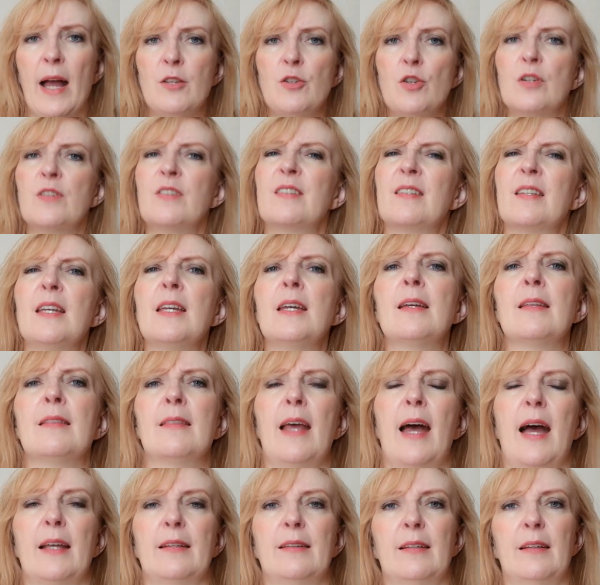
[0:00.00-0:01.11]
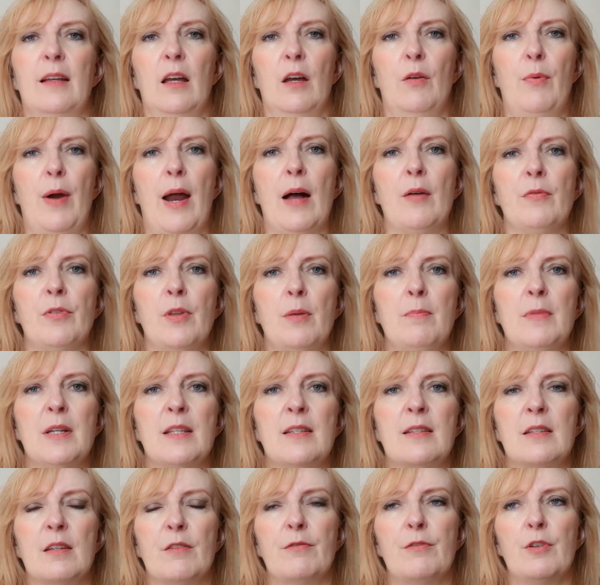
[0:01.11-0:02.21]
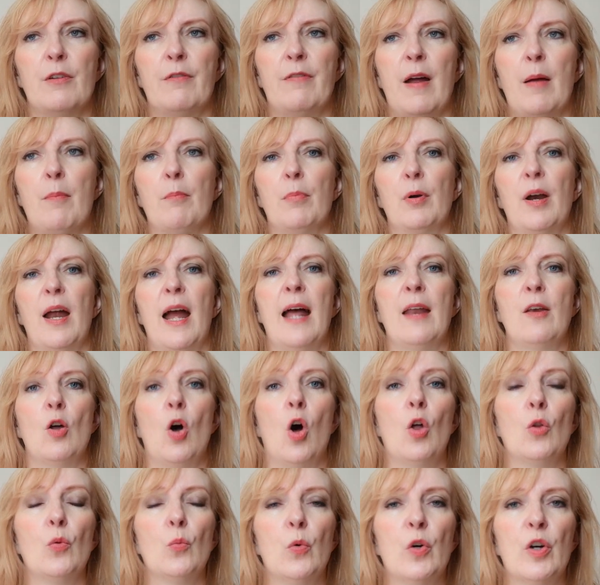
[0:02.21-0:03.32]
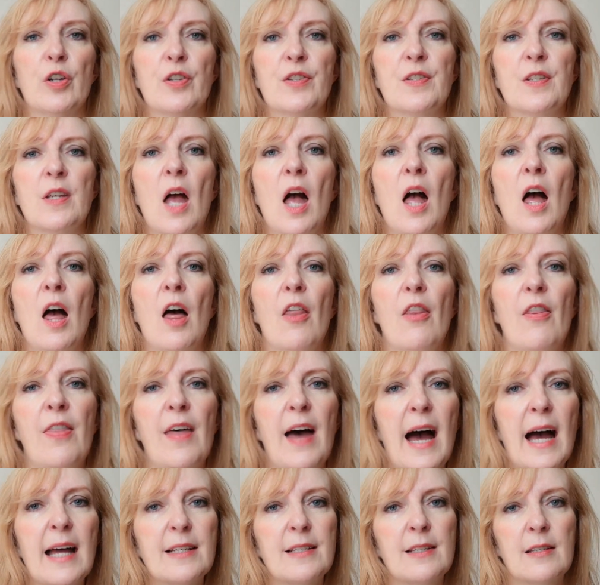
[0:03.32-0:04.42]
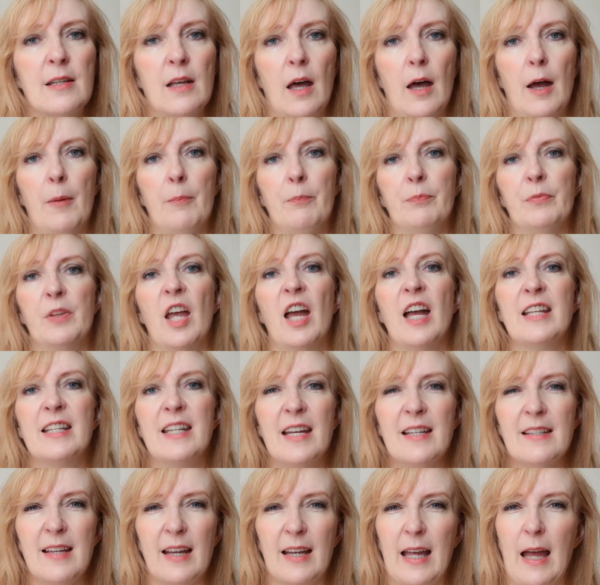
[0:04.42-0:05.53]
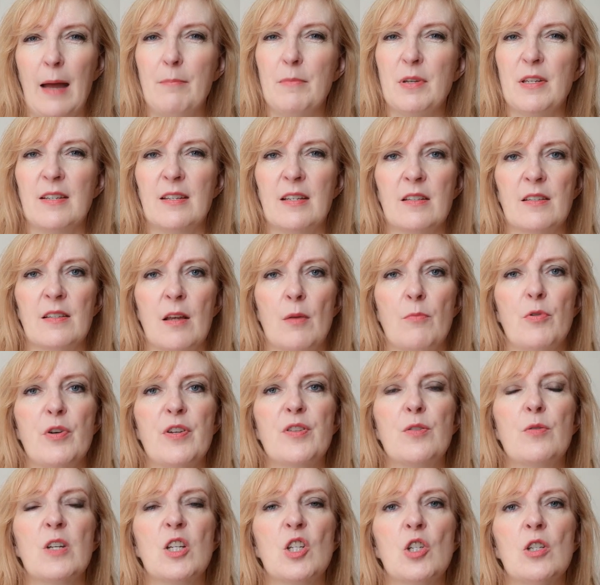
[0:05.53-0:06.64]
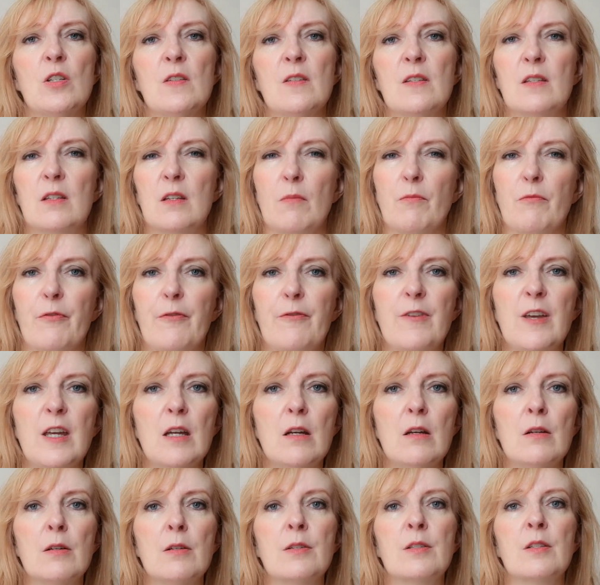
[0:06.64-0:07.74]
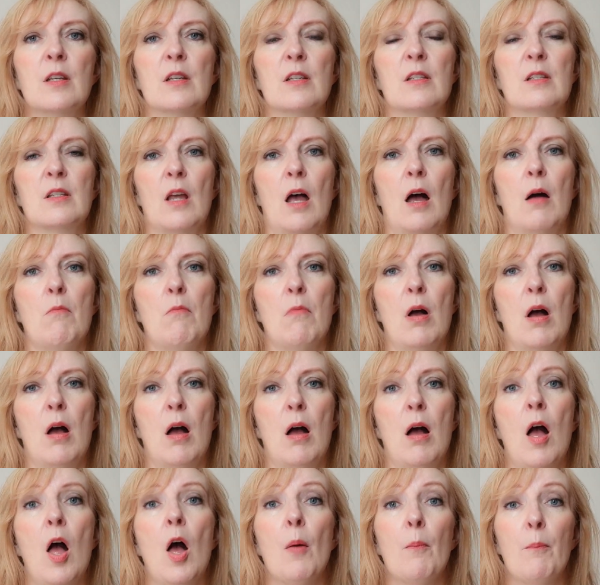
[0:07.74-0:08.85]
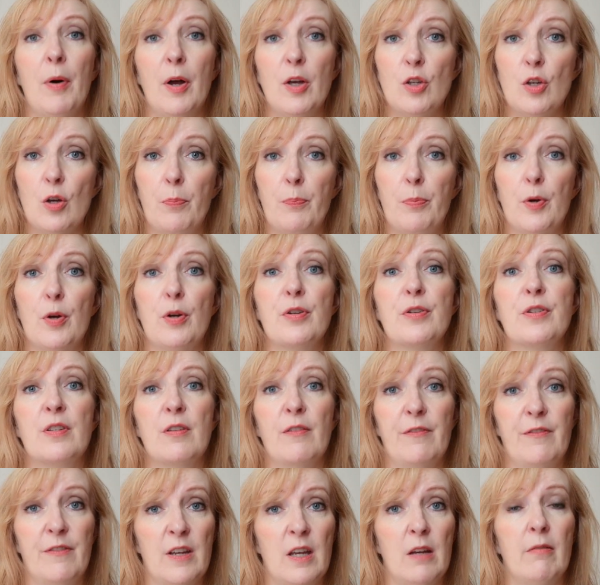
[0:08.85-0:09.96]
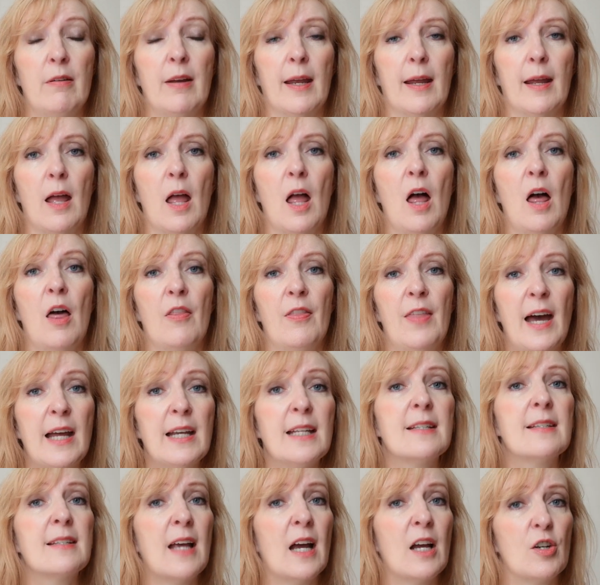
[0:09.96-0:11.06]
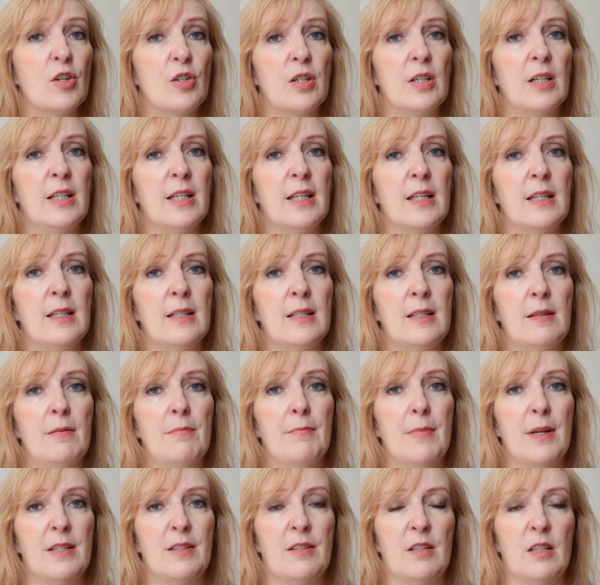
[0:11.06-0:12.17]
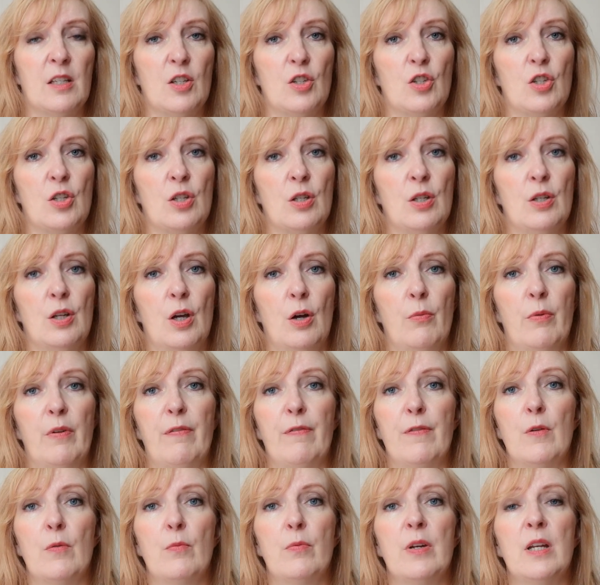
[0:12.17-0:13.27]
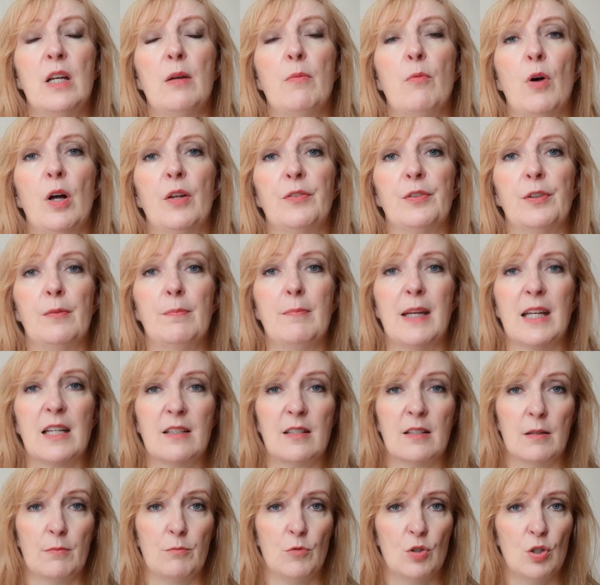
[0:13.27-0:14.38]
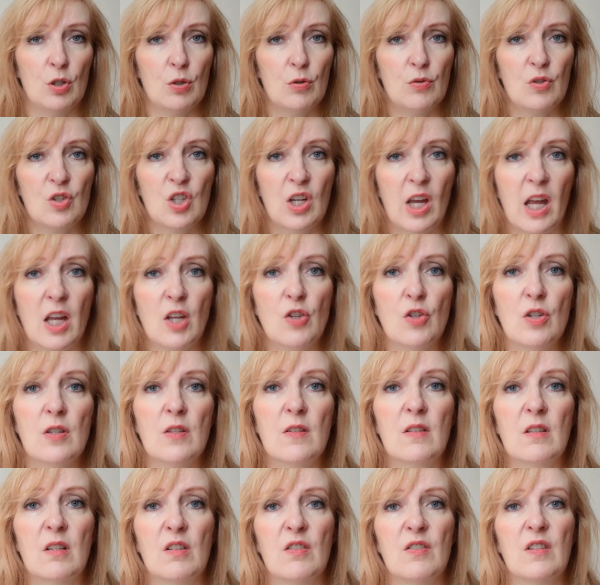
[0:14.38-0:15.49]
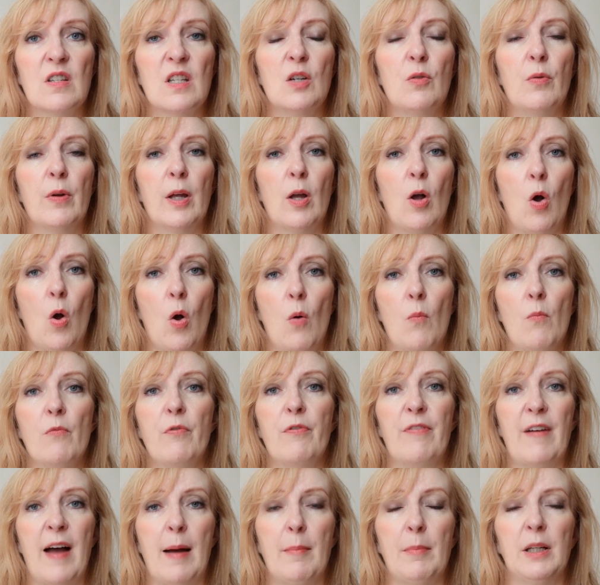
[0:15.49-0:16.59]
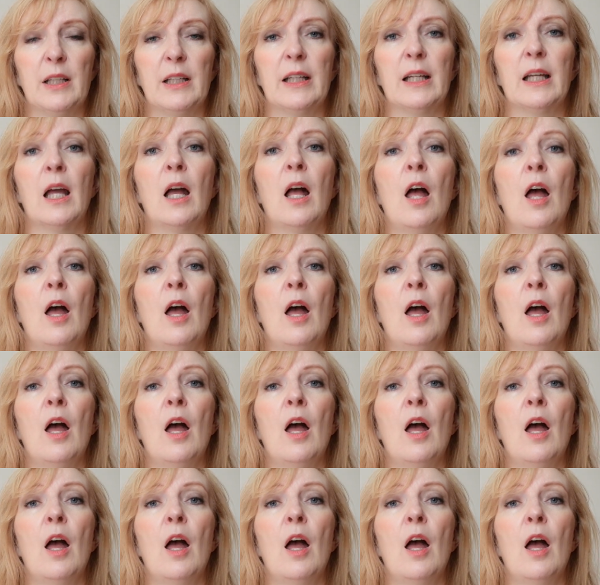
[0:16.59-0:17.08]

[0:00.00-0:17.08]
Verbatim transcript: And you're seeing that around the midst of November and onwards that, um, yes, there can be still some restrictions, some fears, some, uh, but you're persevering that is actually the message, you know, if you really want to make some new changes considering home, family,